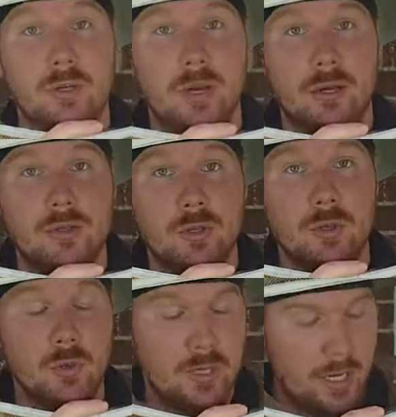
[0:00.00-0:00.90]
you how
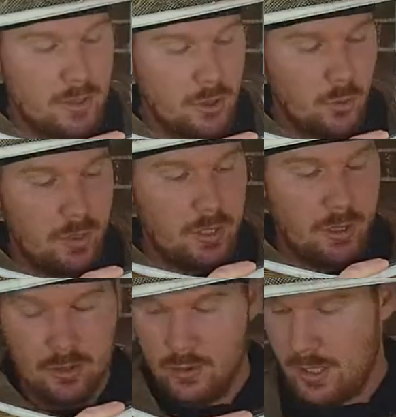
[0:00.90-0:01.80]
to cage a
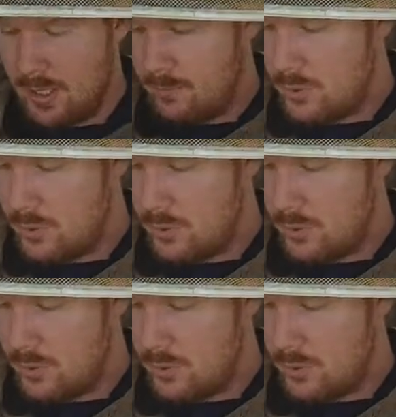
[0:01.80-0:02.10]
queen under a